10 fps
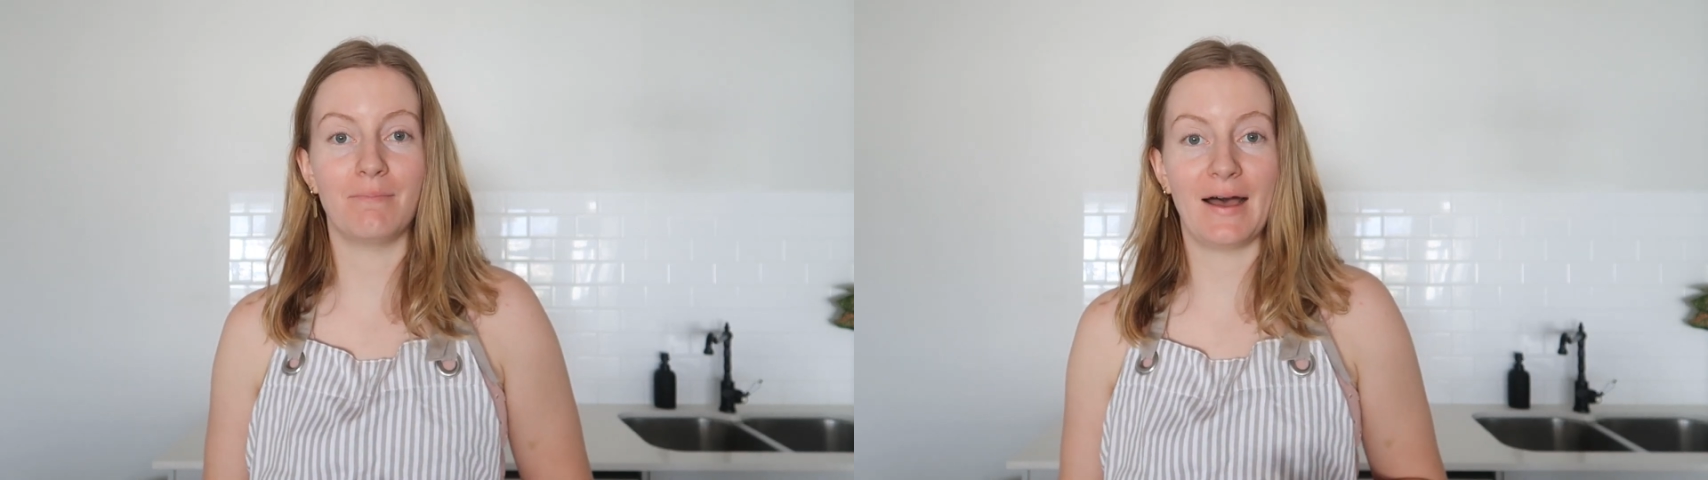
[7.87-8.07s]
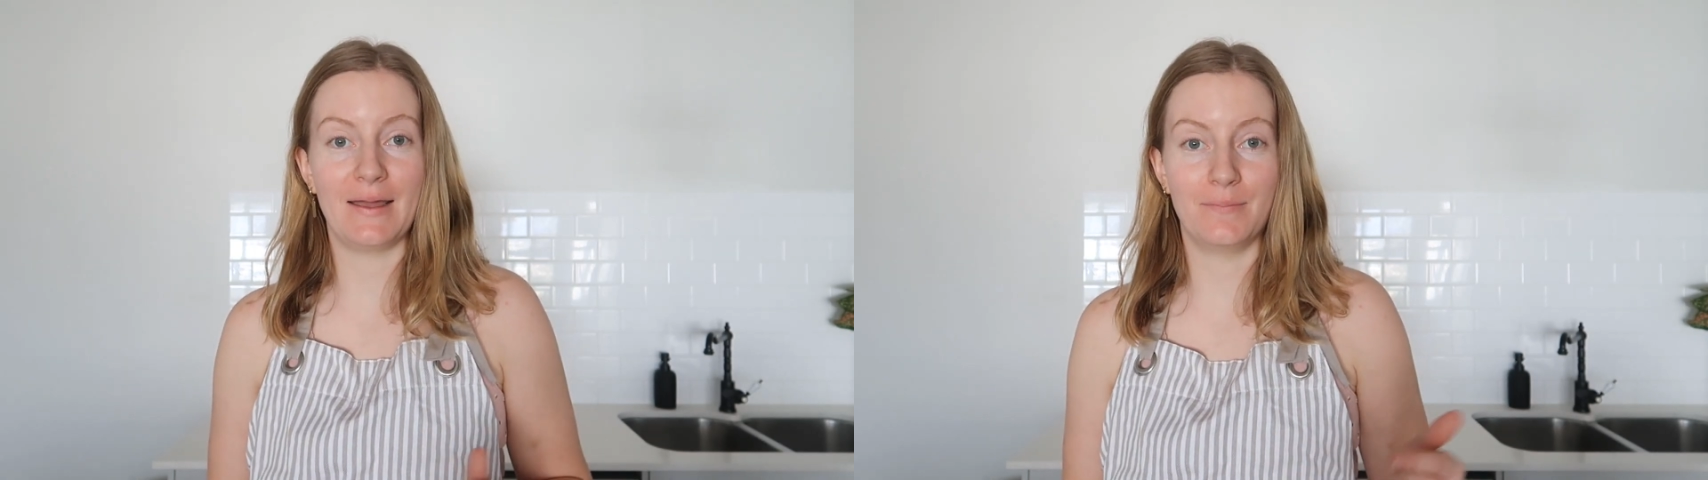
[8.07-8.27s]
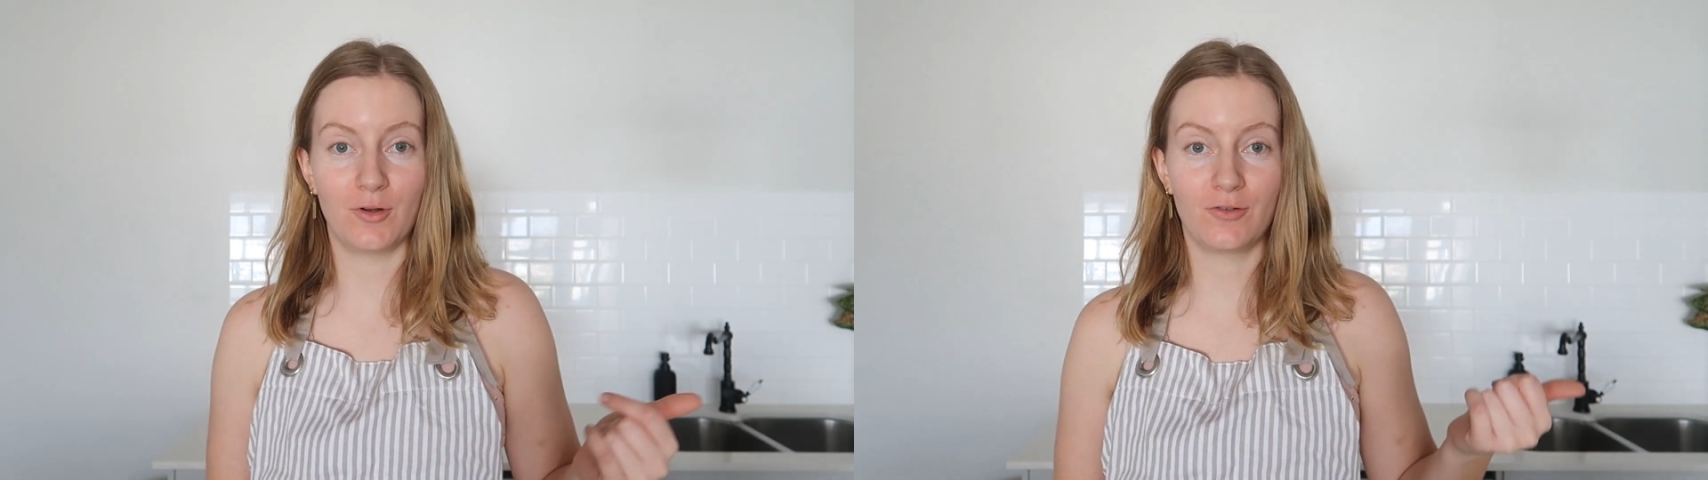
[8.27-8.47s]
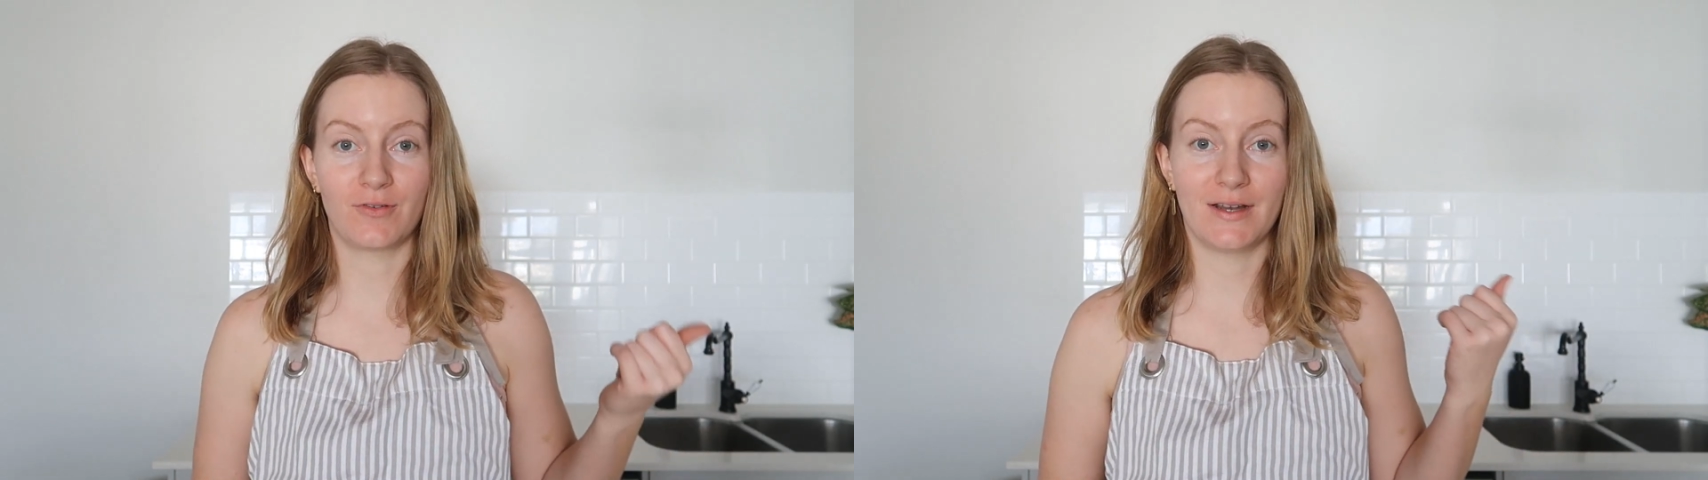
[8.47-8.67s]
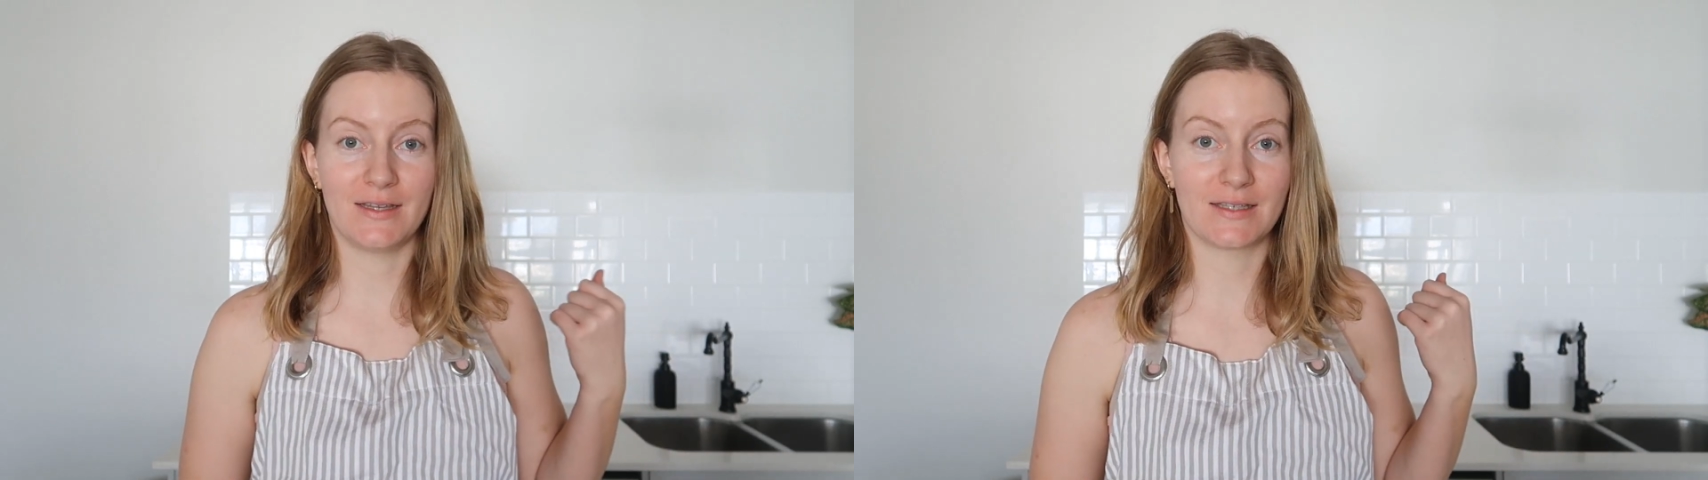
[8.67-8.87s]
my
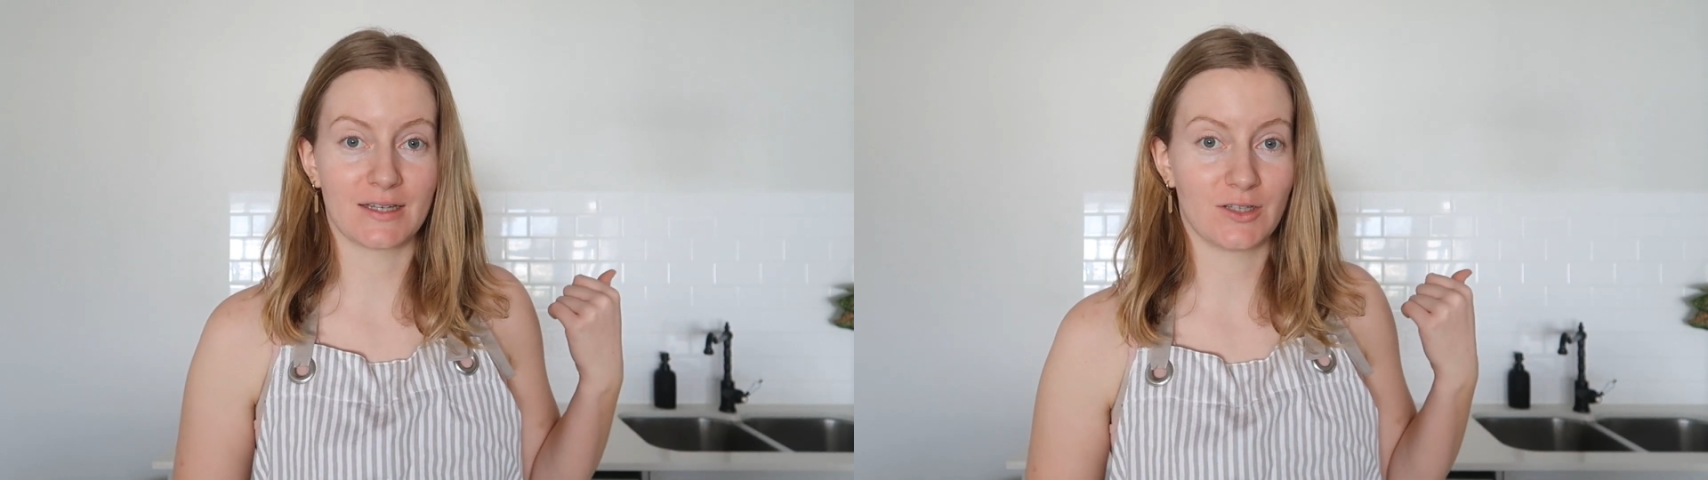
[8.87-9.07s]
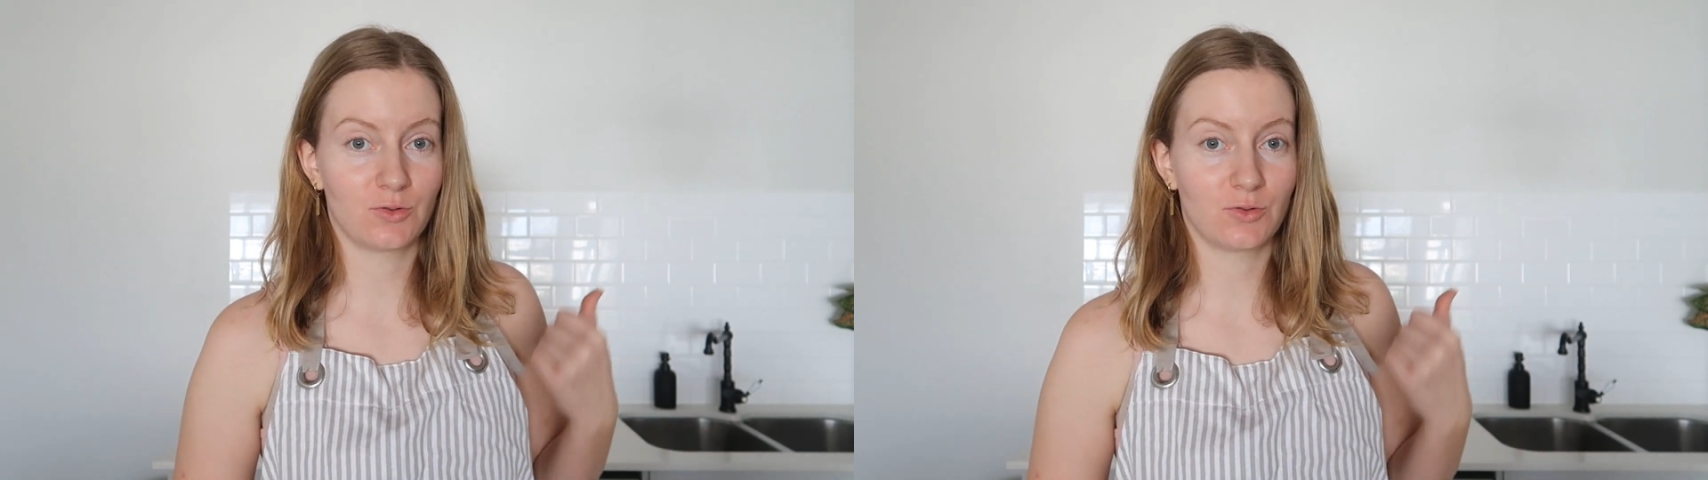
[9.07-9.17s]
boyfriend's